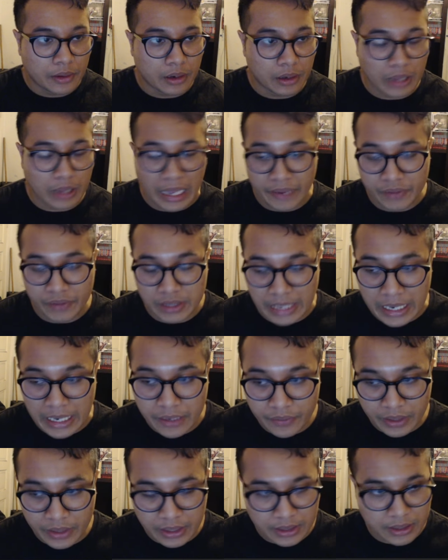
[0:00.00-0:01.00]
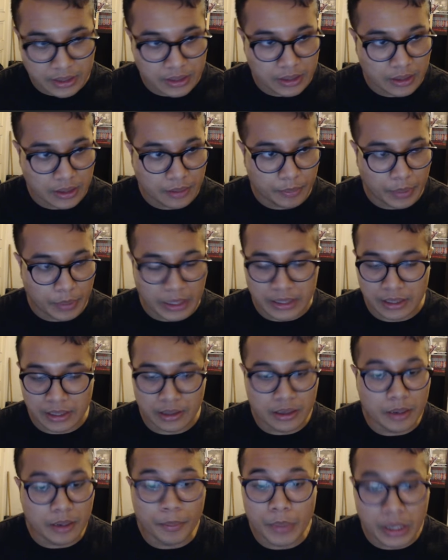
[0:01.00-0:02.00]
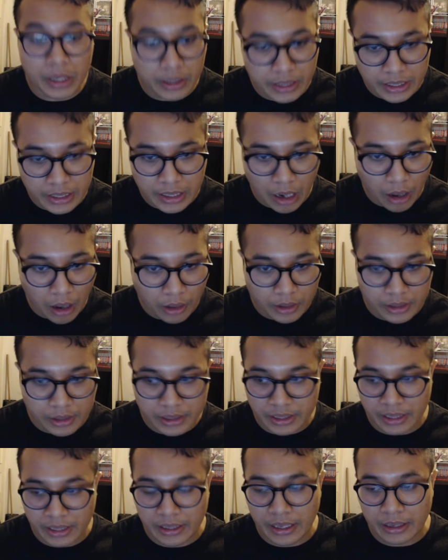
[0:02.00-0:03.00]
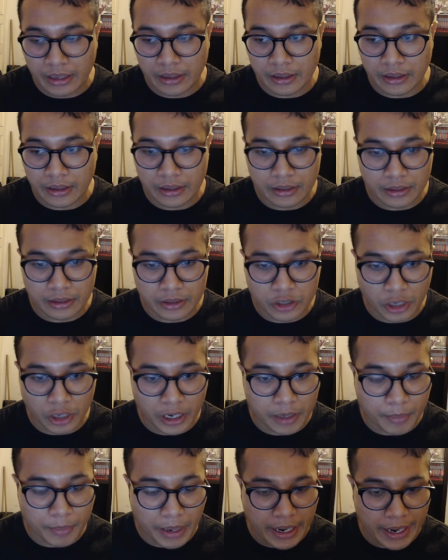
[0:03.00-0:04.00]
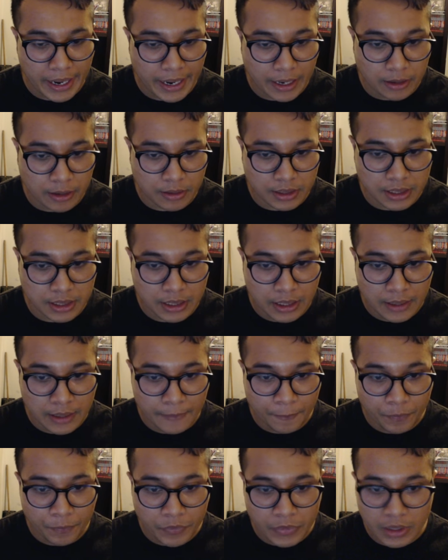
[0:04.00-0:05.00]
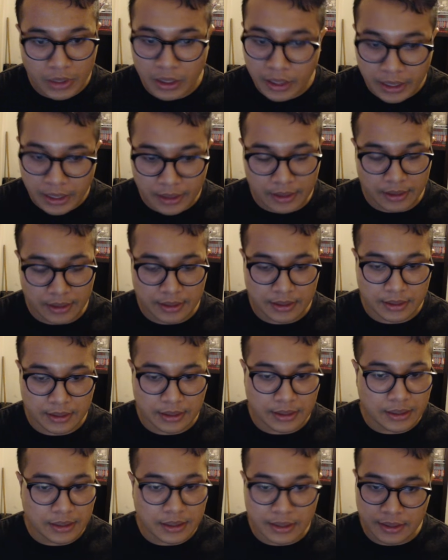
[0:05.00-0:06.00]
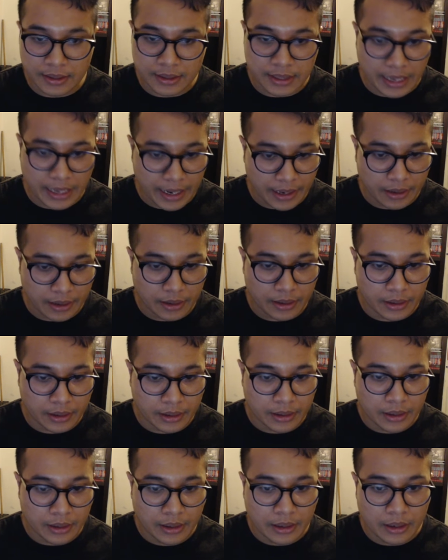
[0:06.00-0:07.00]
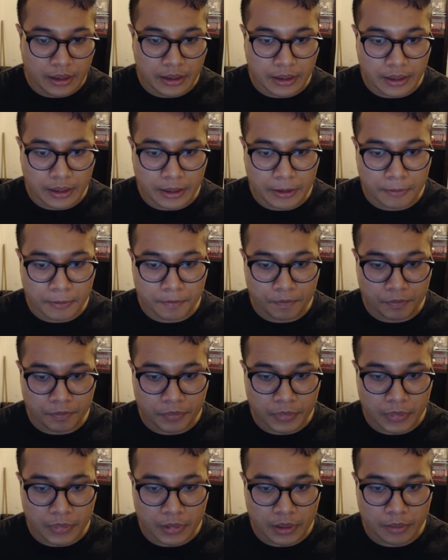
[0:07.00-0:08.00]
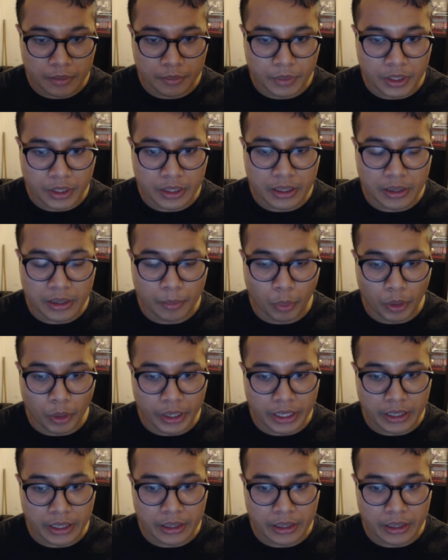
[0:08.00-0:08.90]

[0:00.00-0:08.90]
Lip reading: life savings, basically $1 million, and they try to buy a house. Look at this. This is just sad. But you get the point.